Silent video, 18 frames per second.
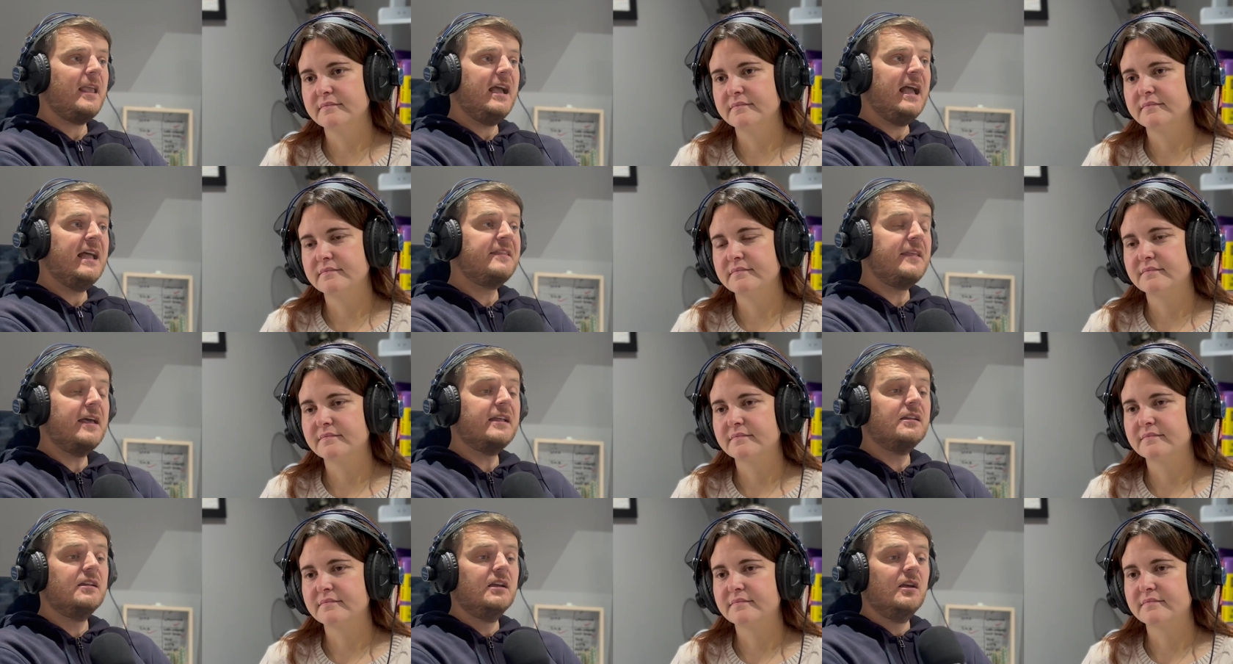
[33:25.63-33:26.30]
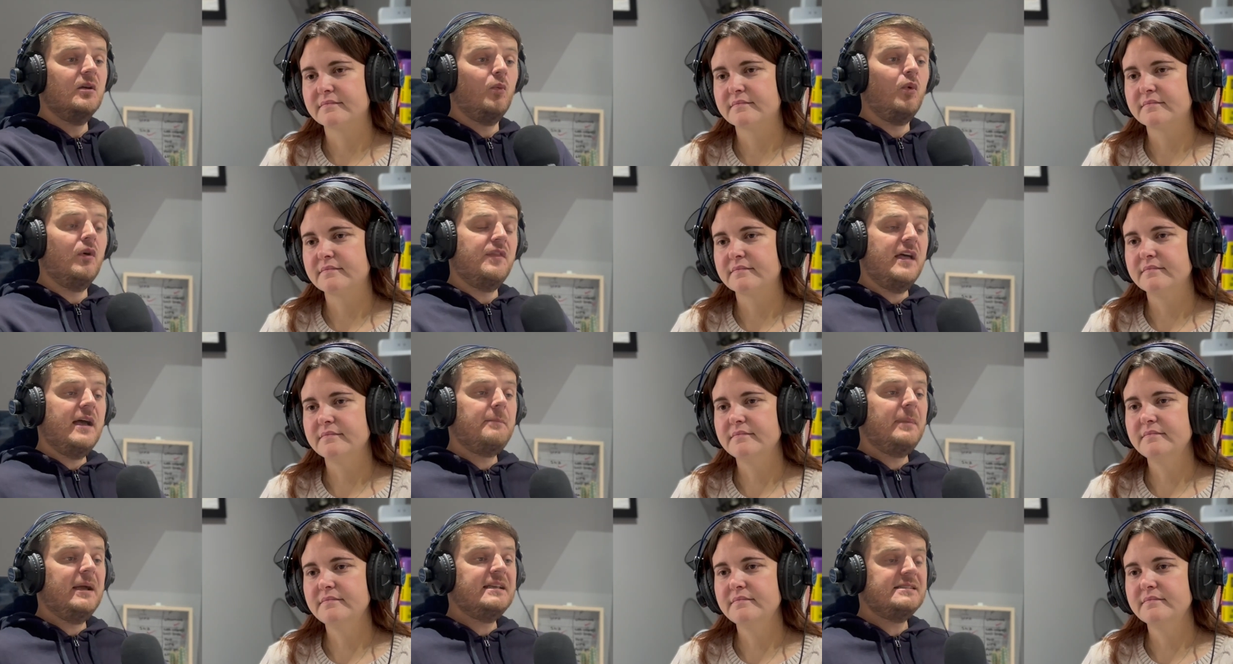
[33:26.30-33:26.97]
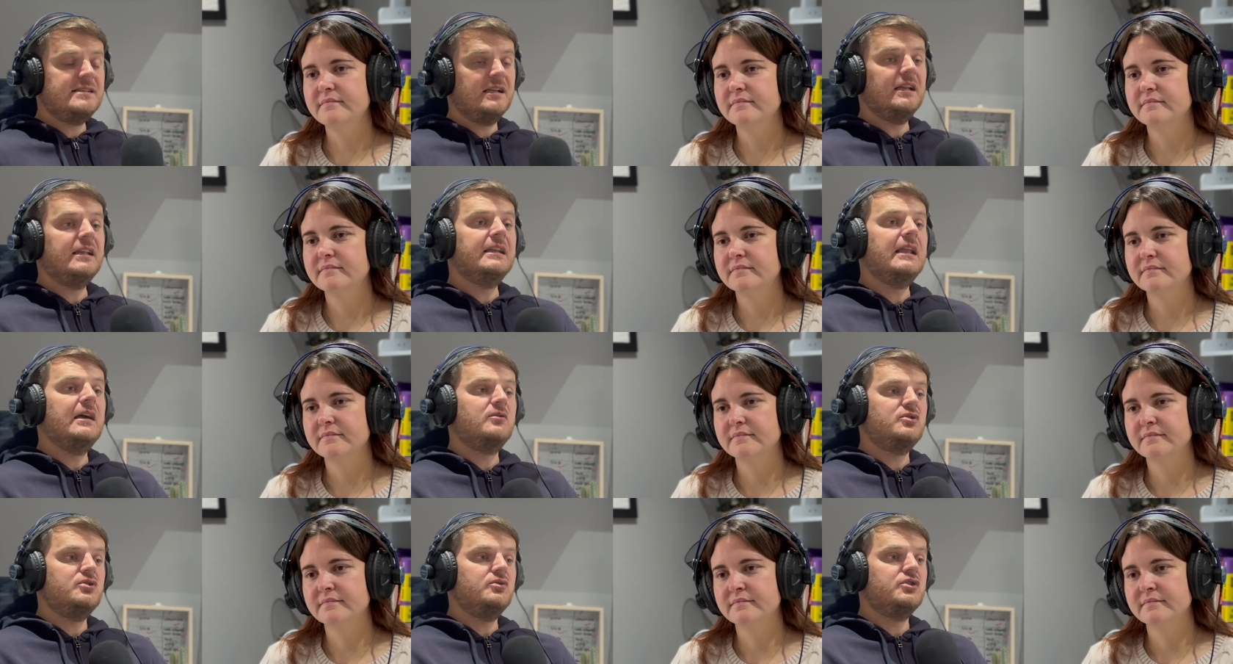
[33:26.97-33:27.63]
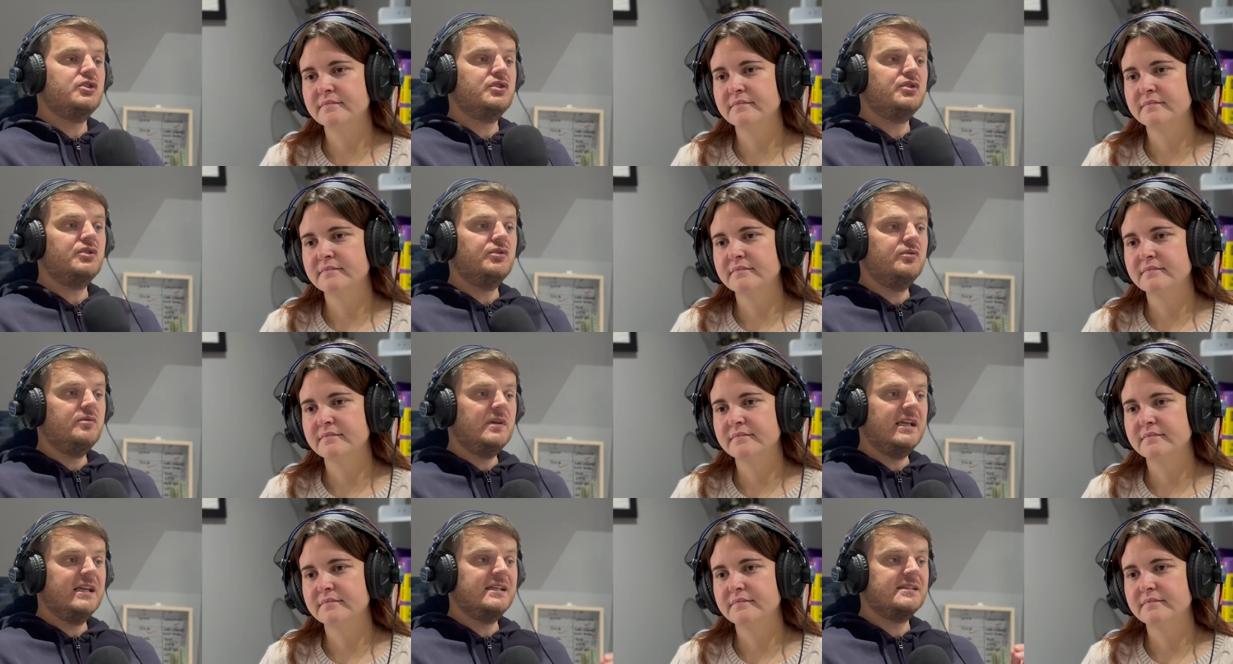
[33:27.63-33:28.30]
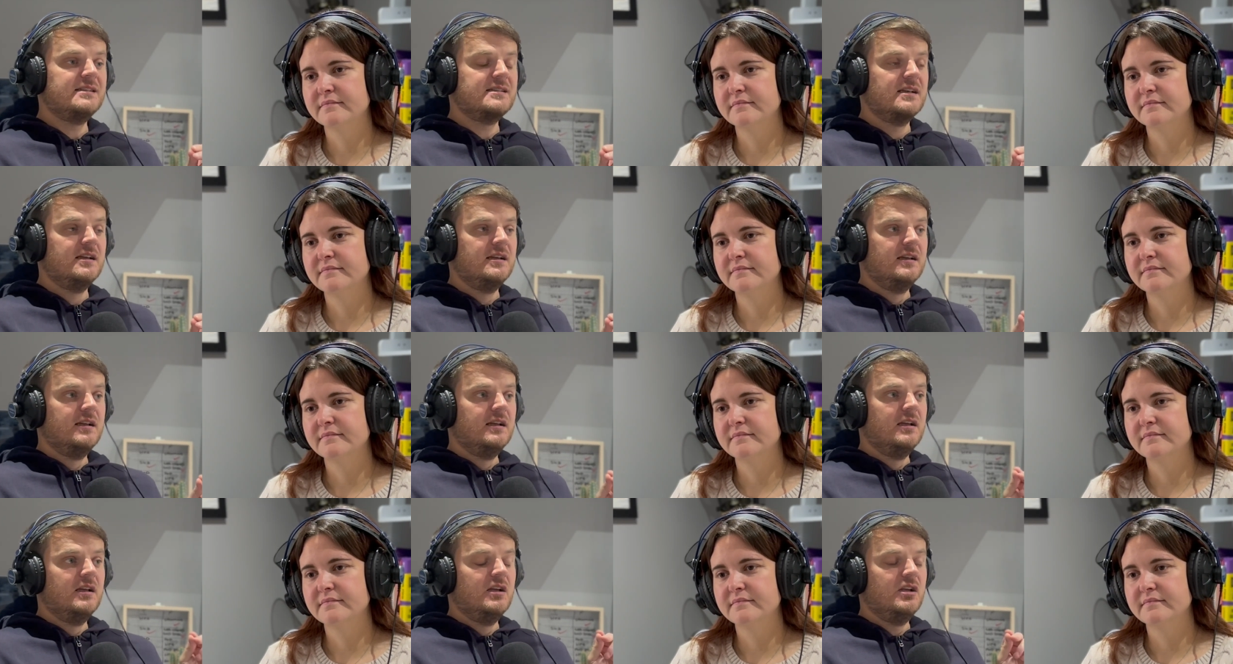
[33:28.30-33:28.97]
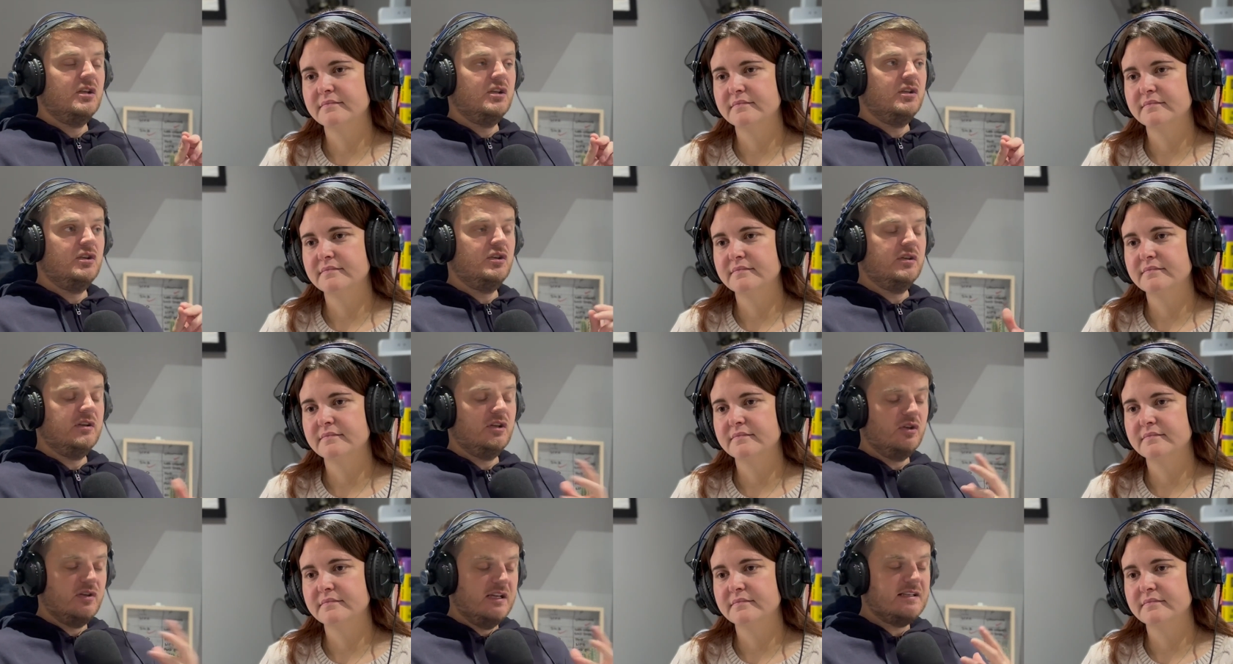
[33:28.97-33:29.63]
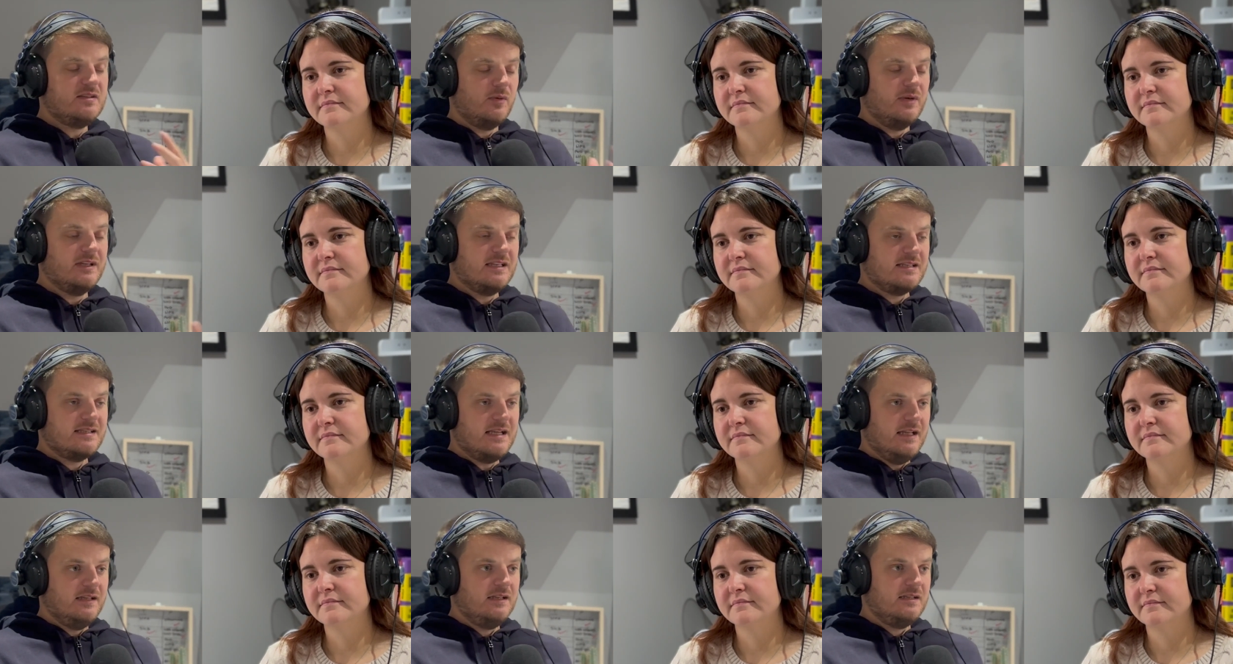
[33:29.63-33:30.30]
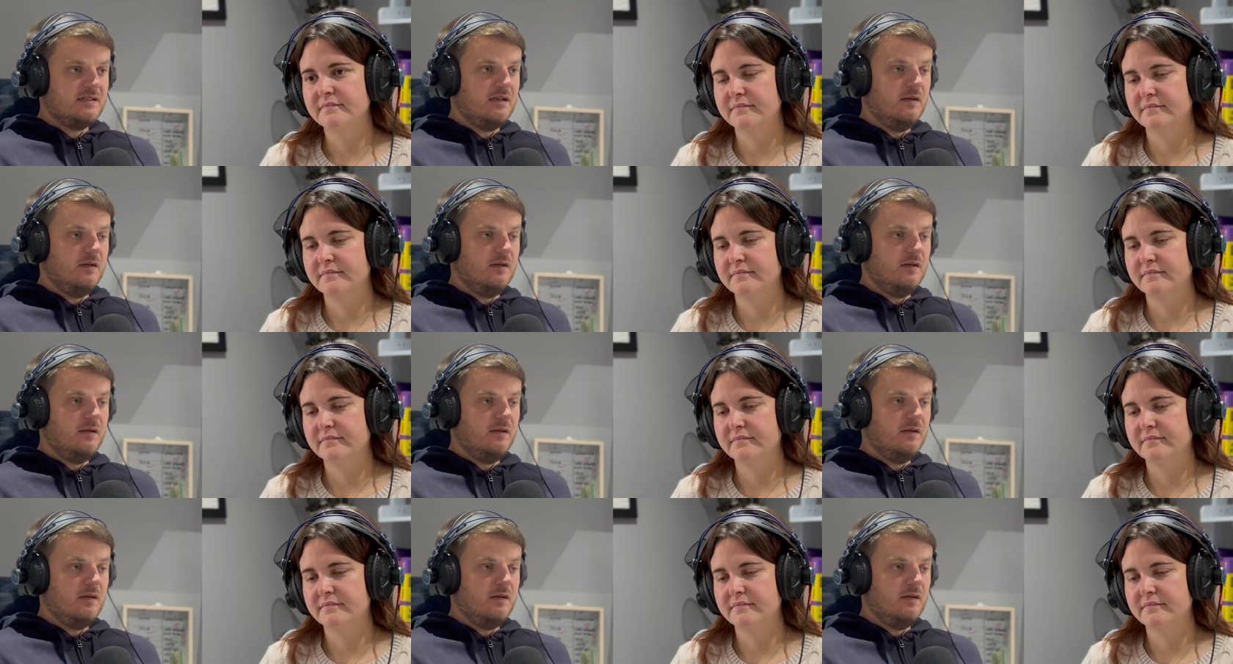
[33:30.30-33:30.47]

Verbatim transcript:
Speaker 1: and then what that basically allows you to do is you, you need to understand these